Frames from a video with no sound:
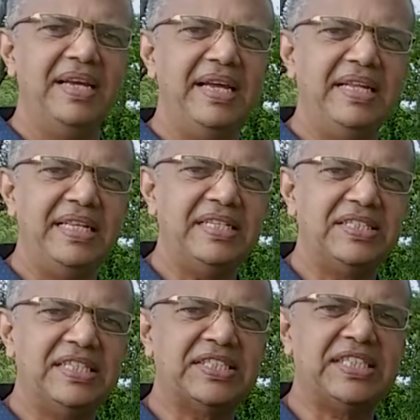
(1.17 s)
In these
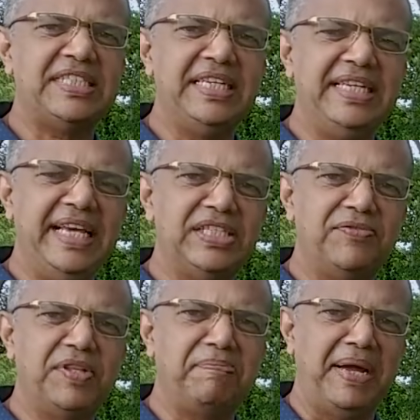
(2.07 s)
distressing days
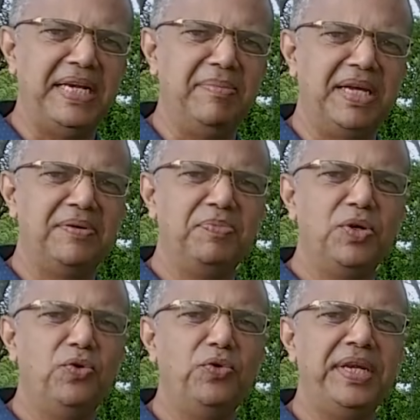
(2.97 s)
of the pandemic,
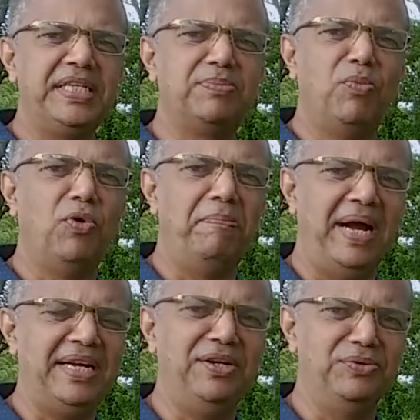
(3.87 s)
who needs more
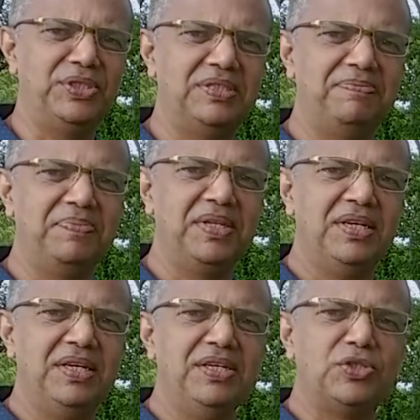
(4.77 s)
bad news?
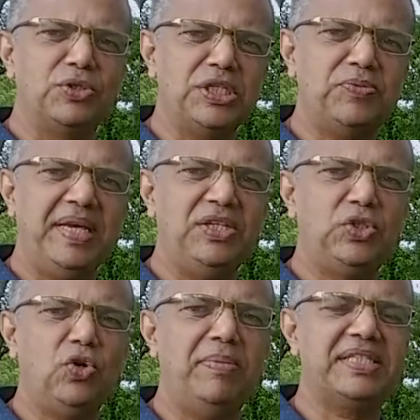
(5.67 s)
So this week,
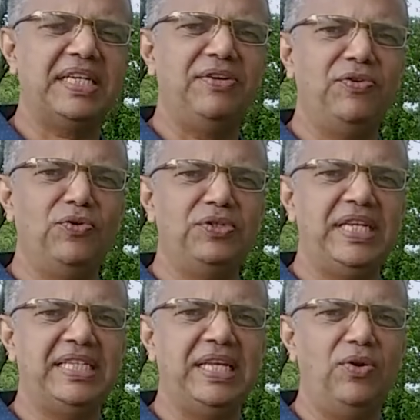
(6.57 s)
Geometric View
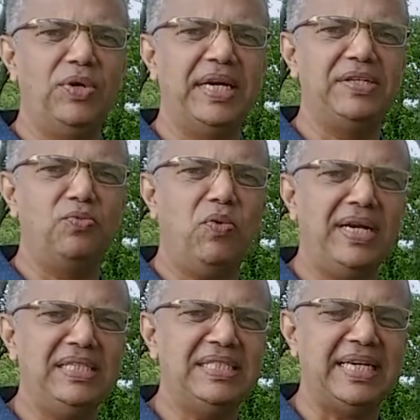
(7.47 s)
takes a look at
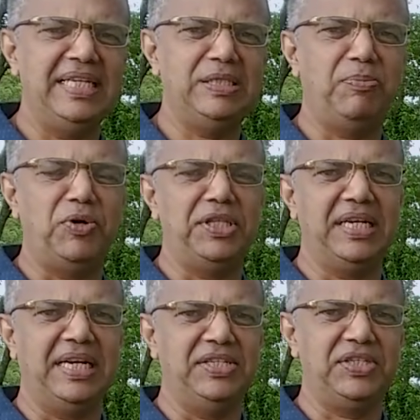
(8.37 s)
one sunny spot in
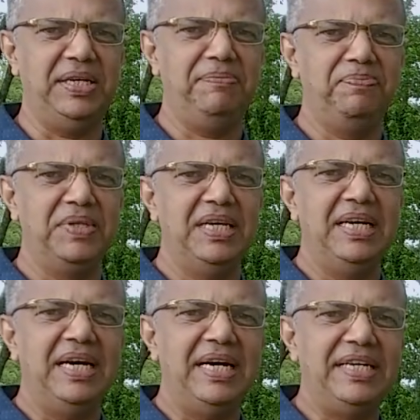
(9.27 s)
the country,
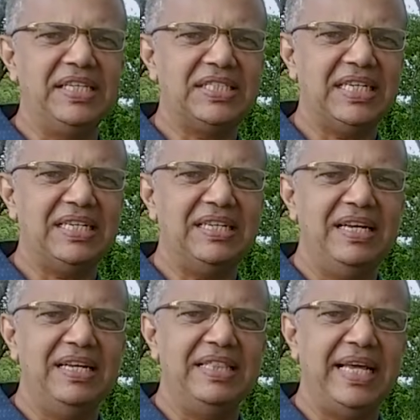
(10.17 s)
a district
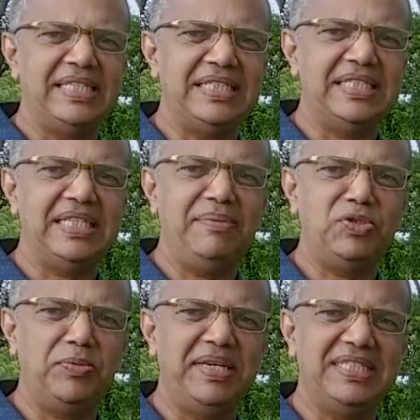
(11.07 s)
that
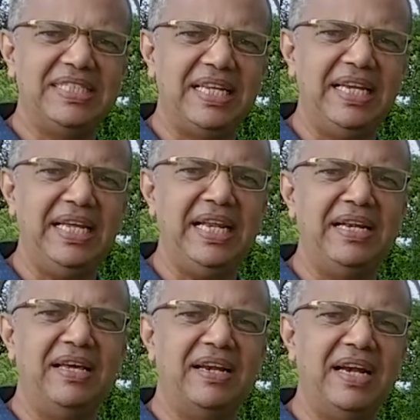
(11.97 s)
seems to be serene
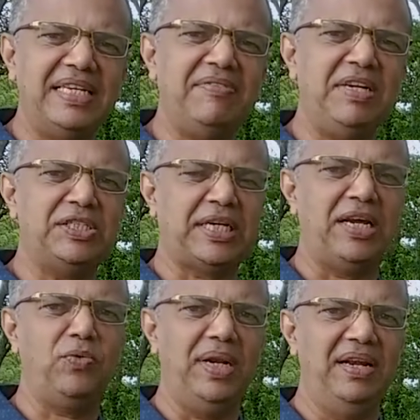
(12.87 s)
and relatively
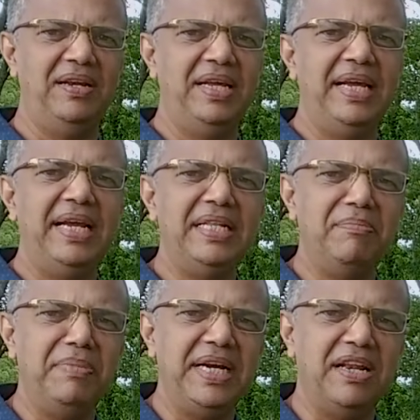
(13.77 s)
tranquil in the
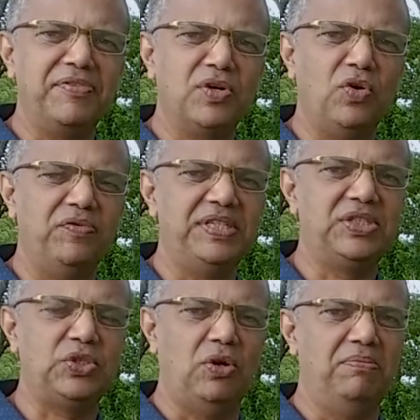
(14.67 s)
middle of the COVID
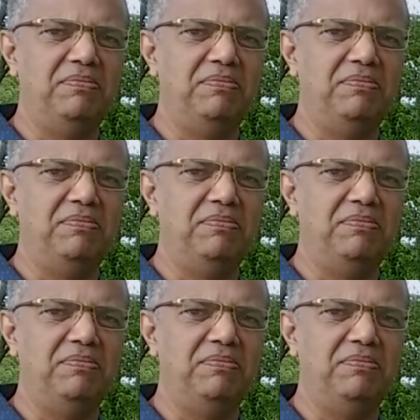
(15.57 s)
storm.